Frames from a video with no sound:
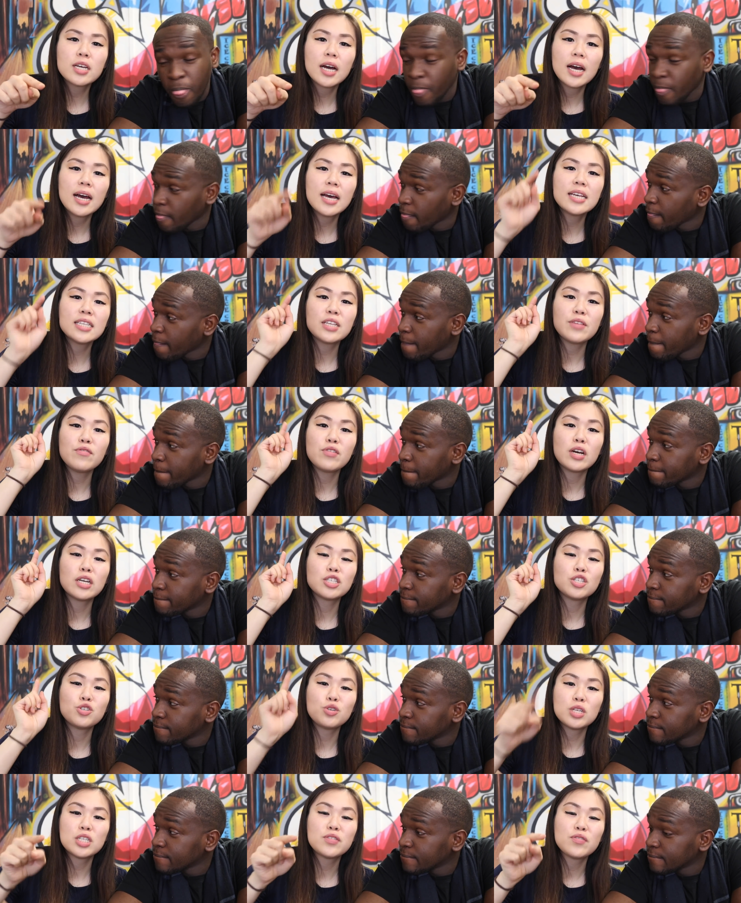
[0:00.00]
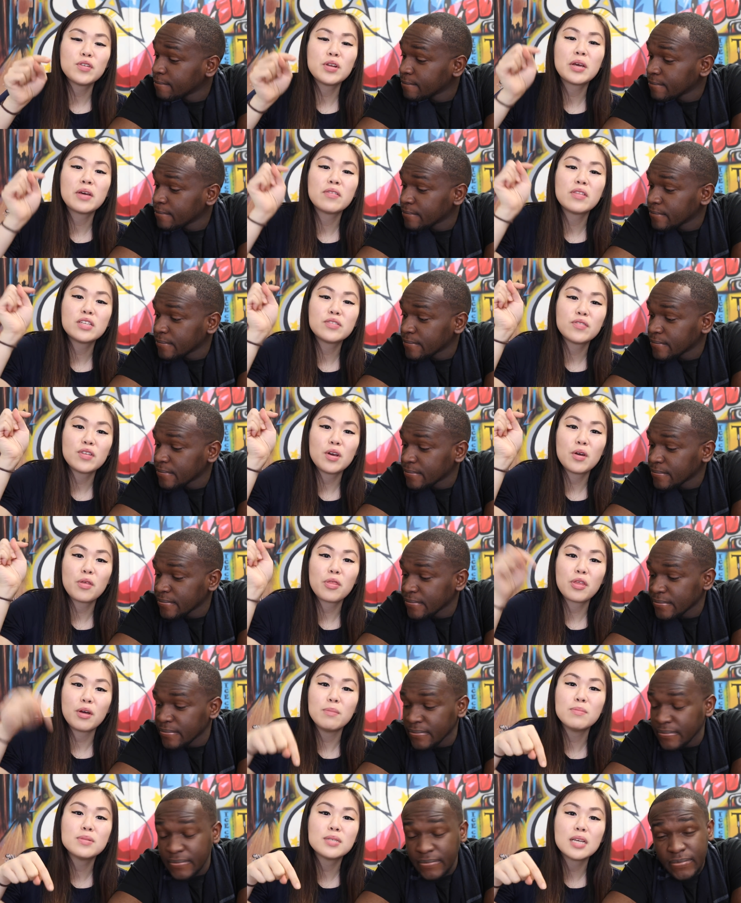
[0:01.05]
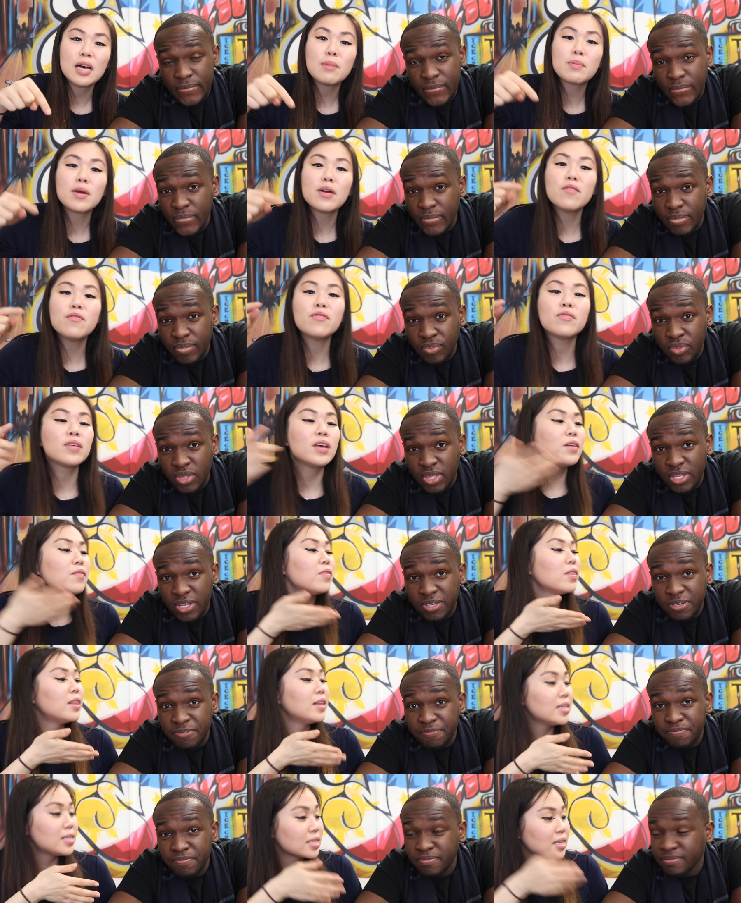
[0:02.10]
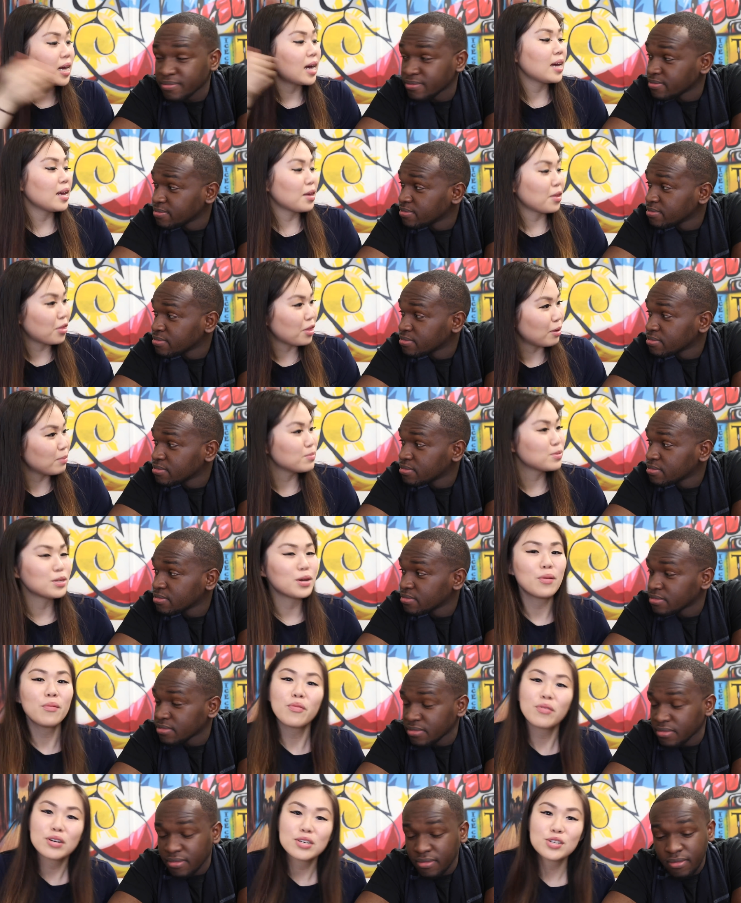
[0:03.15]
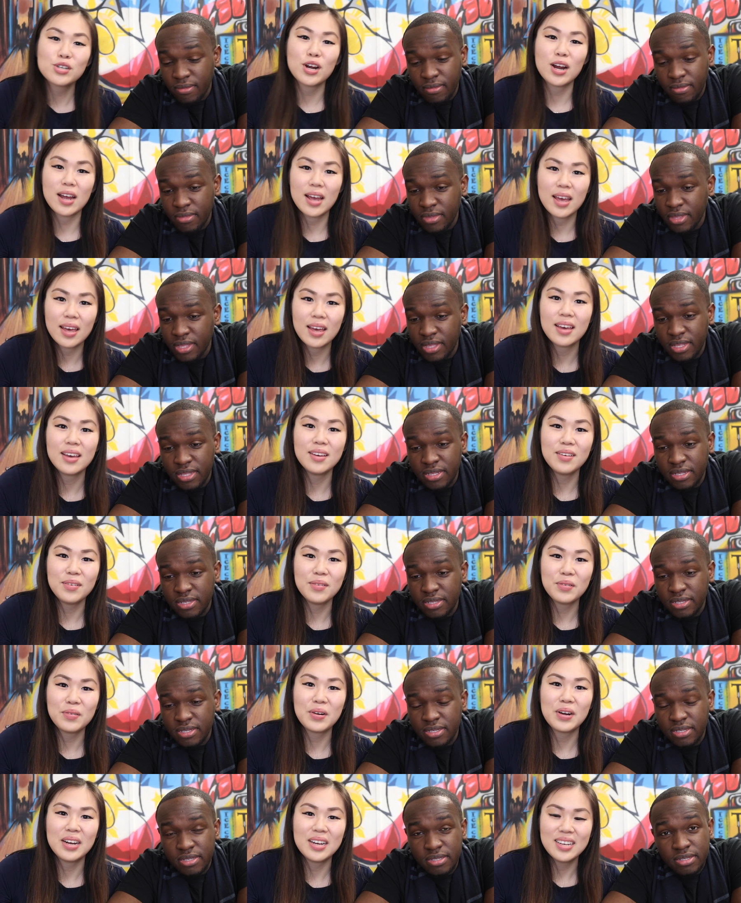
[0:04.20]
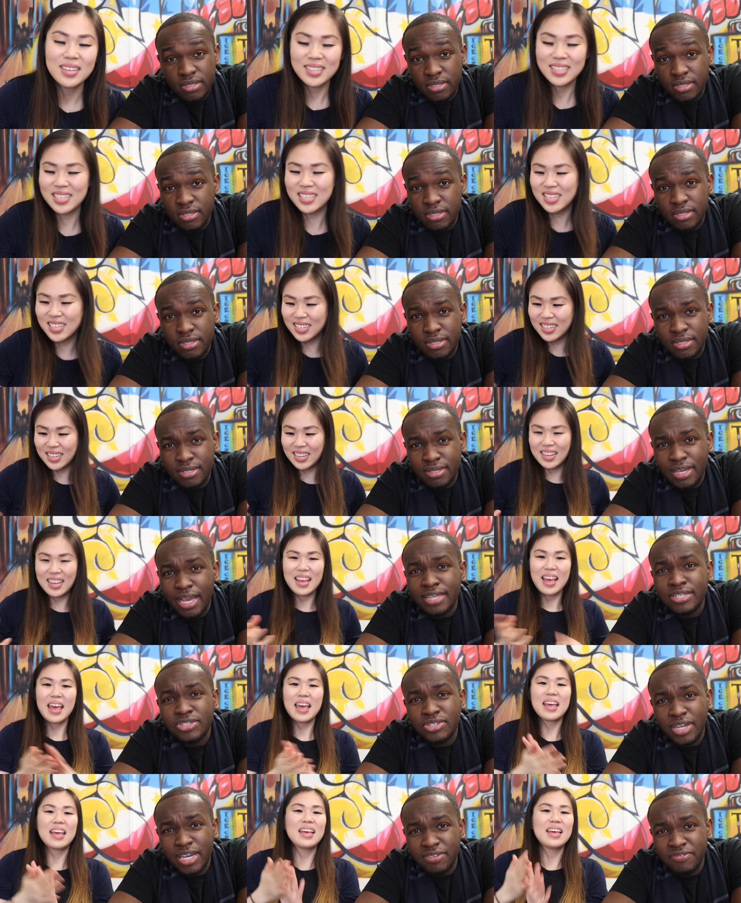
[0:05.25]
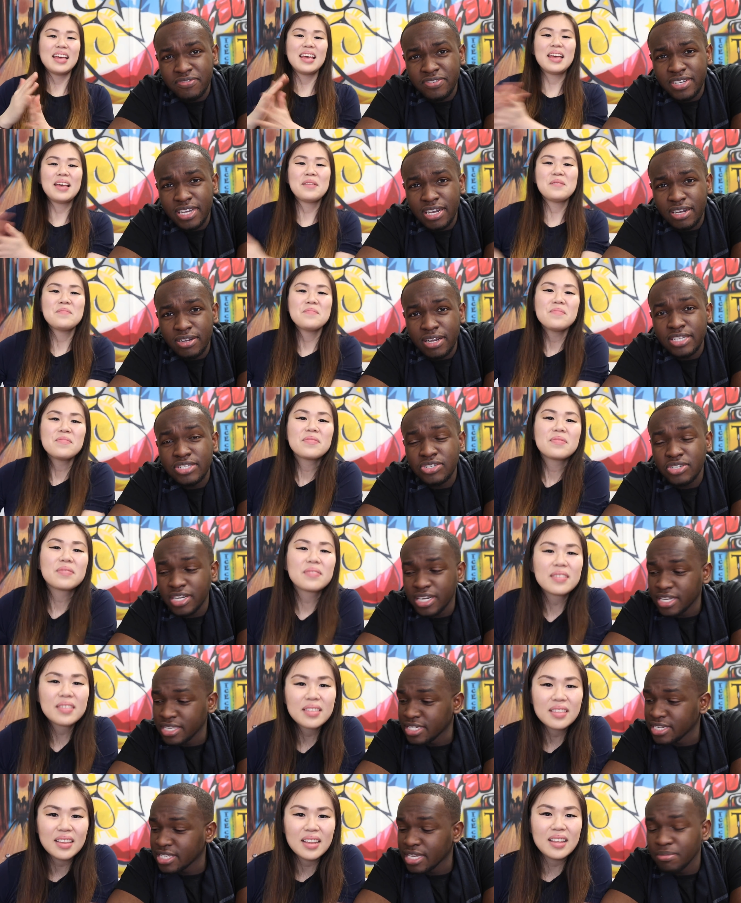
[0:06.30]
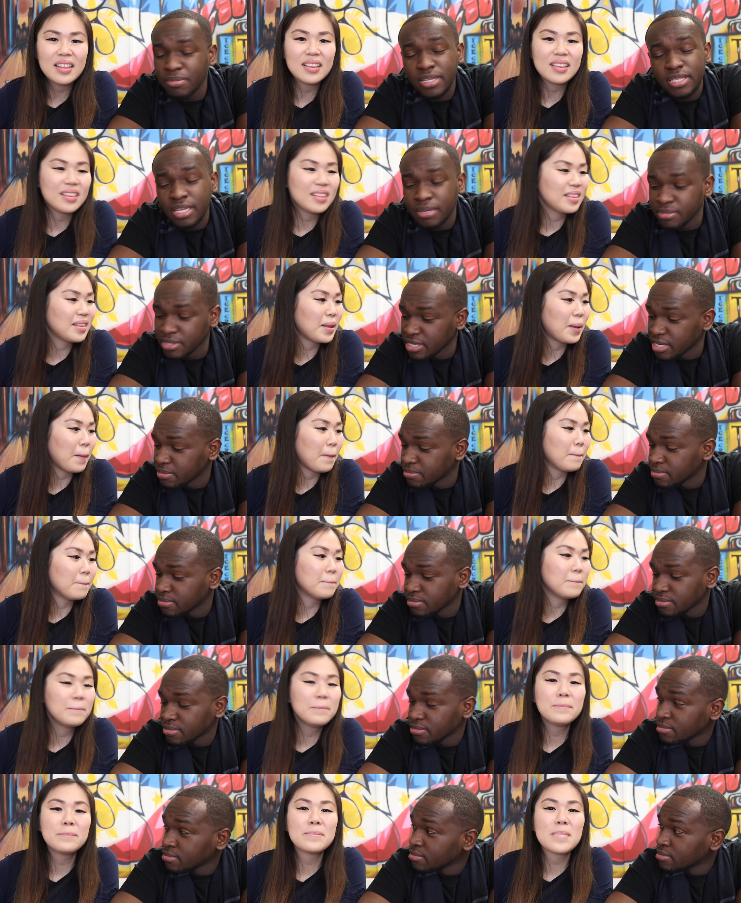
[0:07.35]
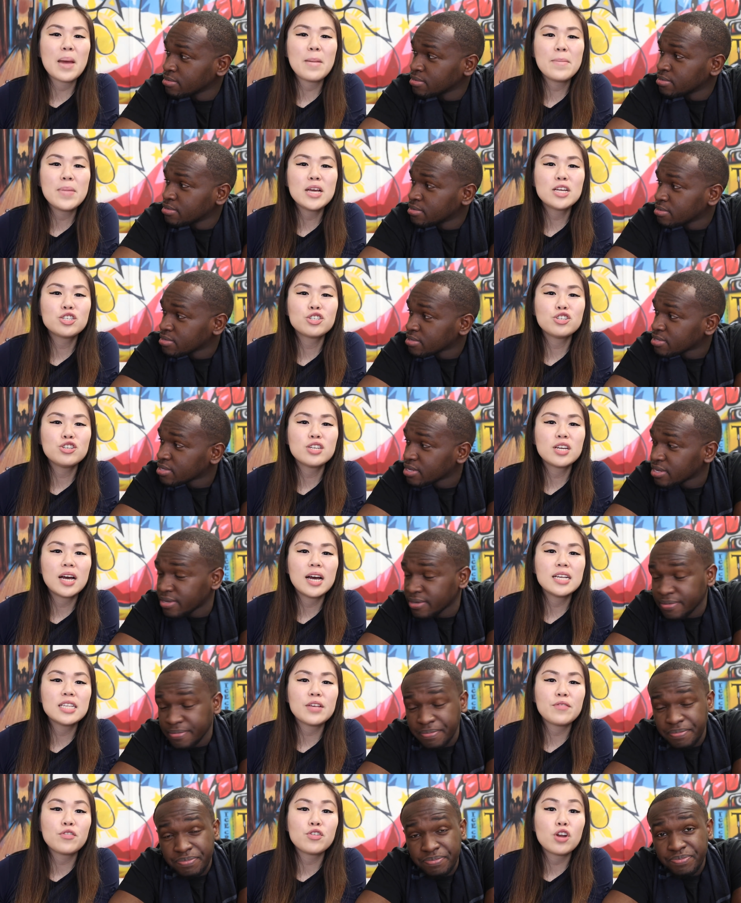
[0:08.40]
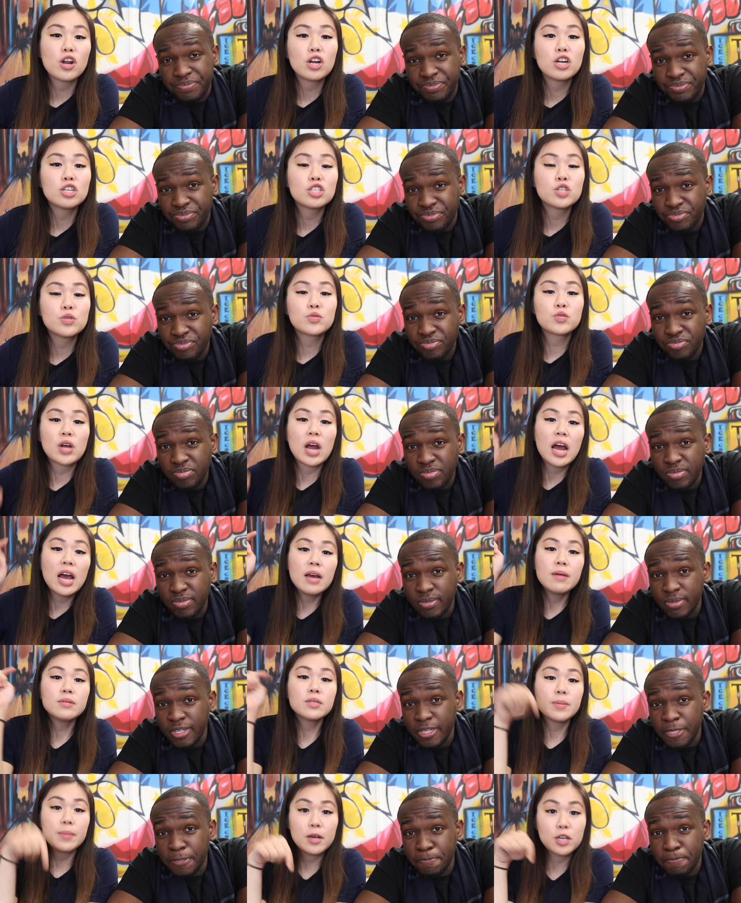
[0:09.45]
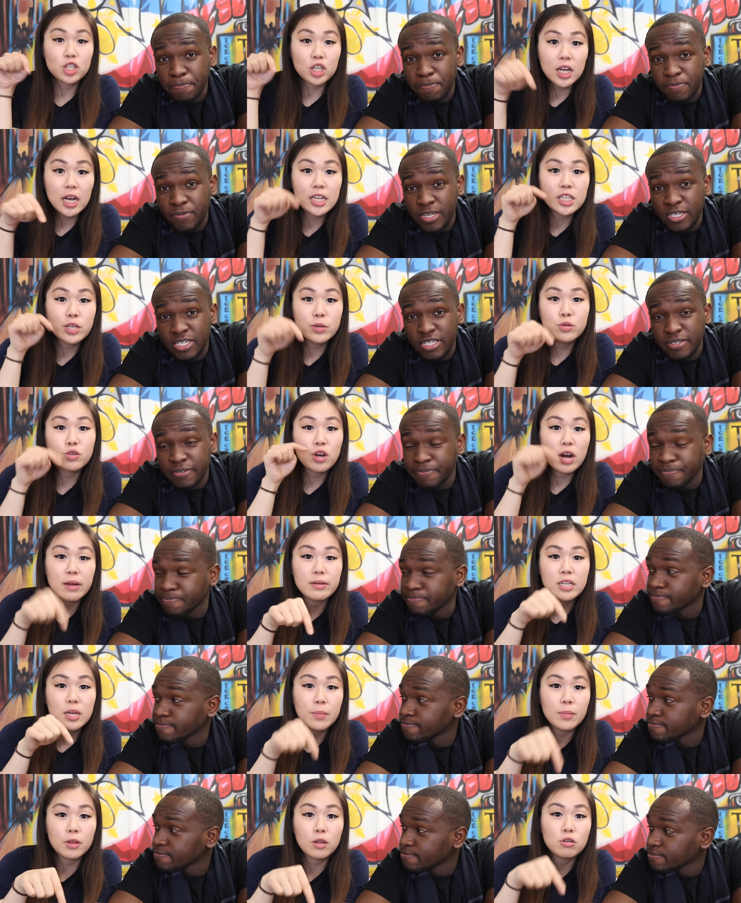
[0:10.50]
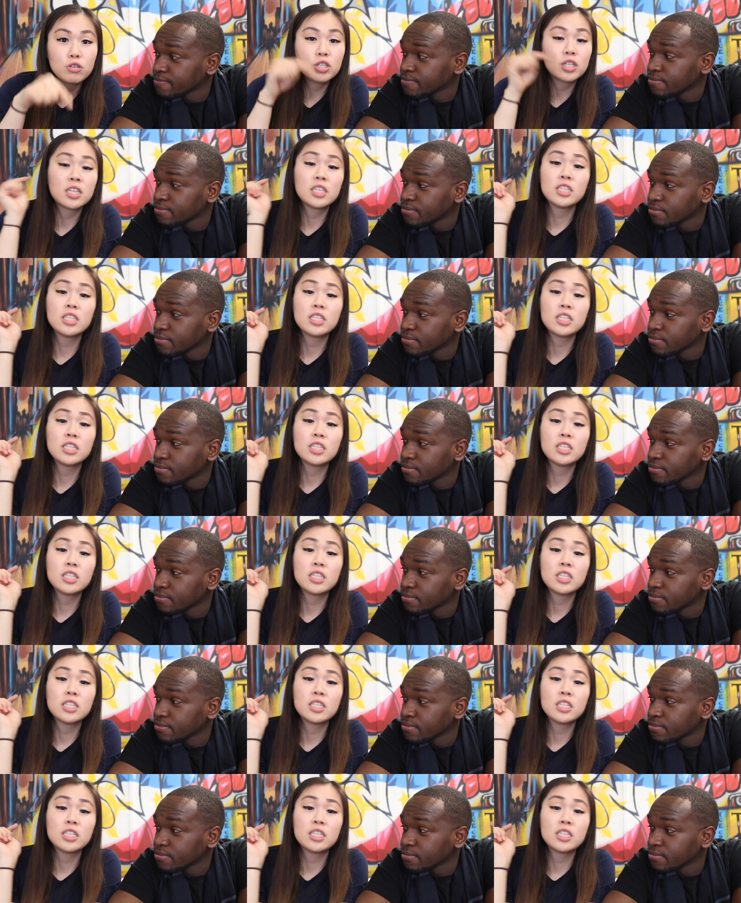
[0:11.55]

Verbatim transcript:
Speaker 1: guys, if you guys enjoyed this video, give this video a thumbs up. Give give this guy a thumbs up for trying it for us.
Speaker 2: I tried for y'all. I tried. Just give me a thumbs up.
Speaker 1: Mm-hmm. And make sure you guys, if you're not already subscribed, make sure you guys subscribe down below to